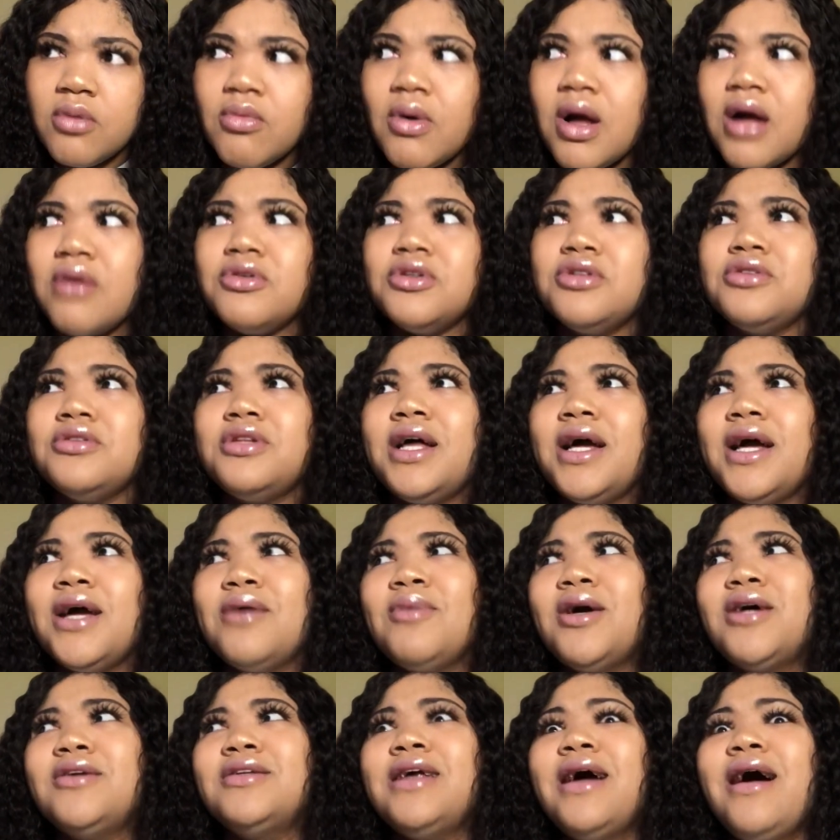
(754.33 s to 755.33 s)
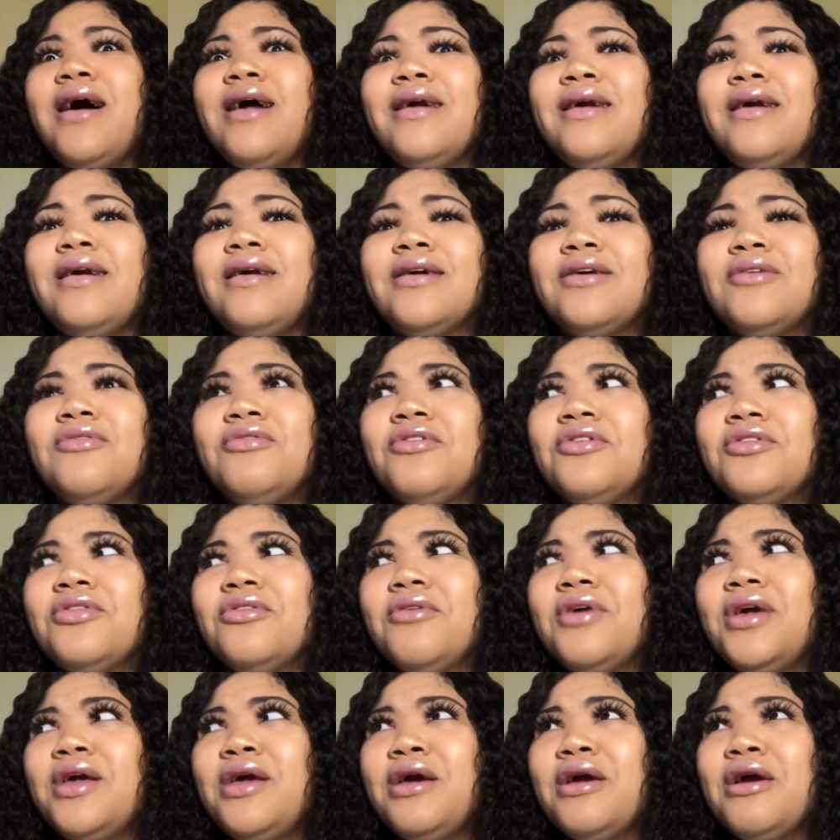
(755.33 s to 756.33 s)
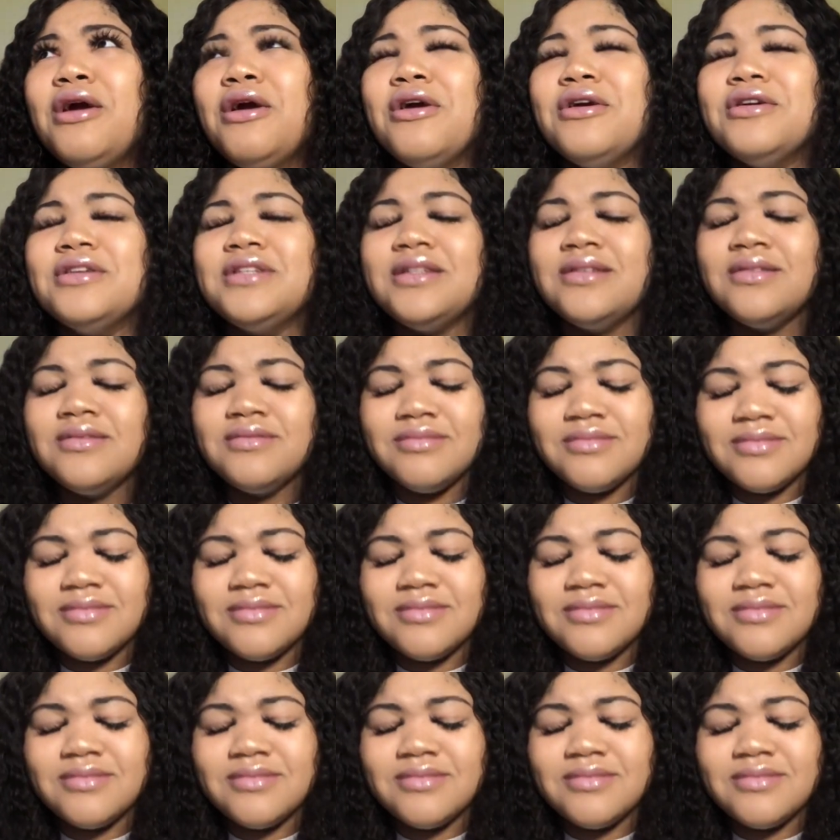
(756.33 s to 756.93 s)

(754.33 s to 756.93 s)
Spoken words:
Why would you lie about dying for 3 years?